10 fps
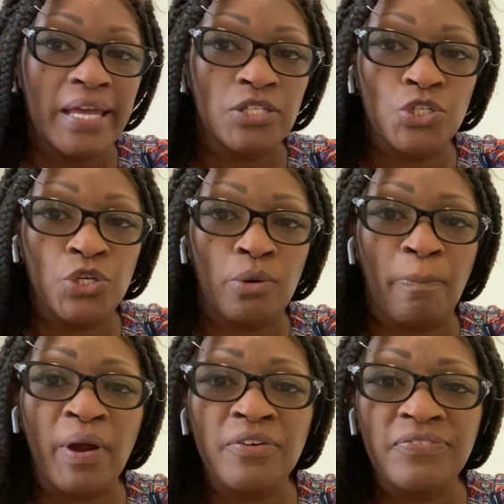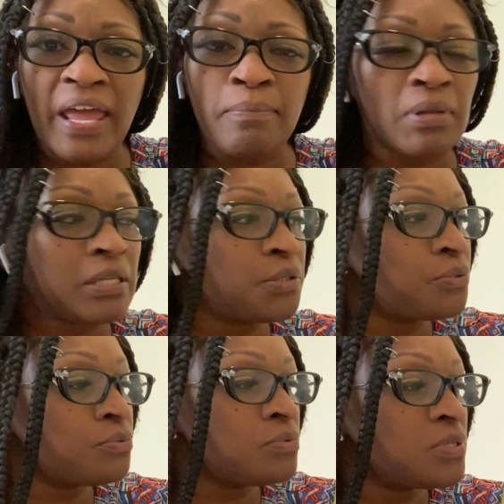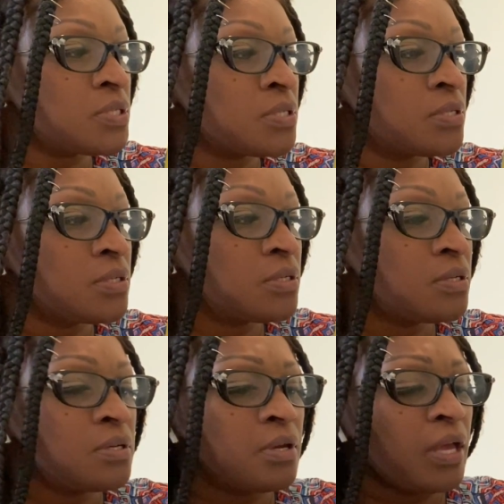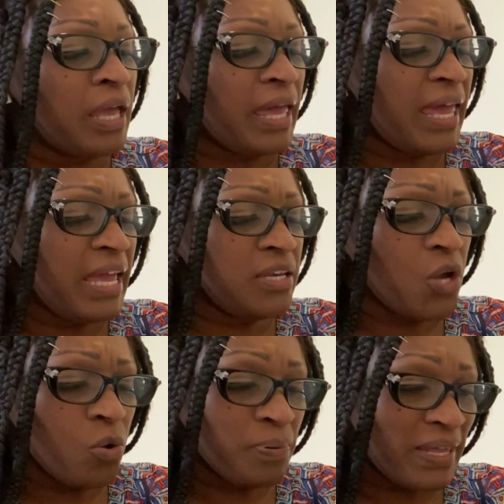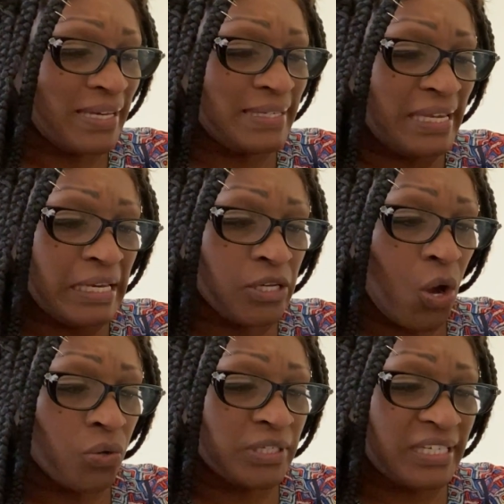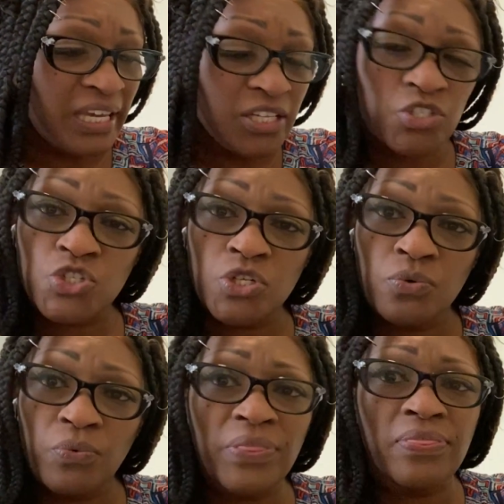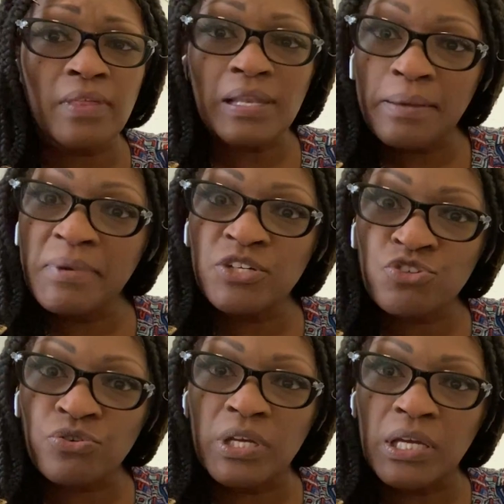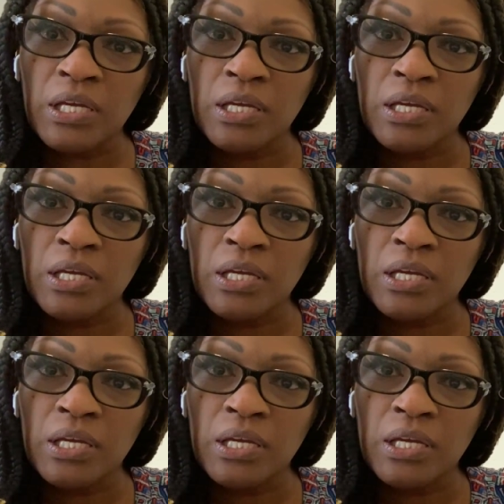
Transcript: it to your birthday balloons. And don't play ding dong ditch with the lemon tree.